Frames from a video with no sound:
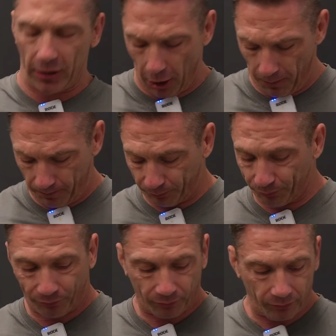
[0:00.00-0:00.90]
So,
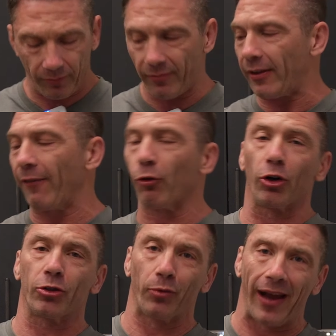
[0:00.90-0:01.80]
of
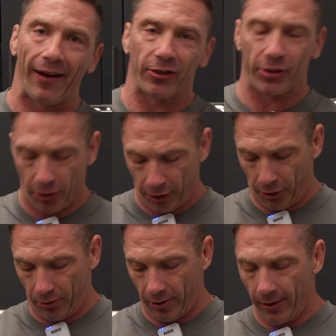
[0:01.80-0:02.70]
course, we have to show
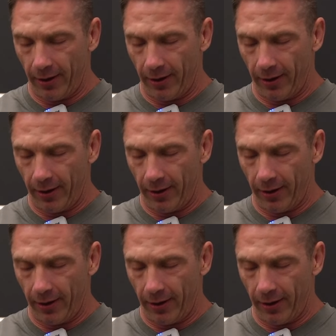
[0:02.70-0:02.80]
you,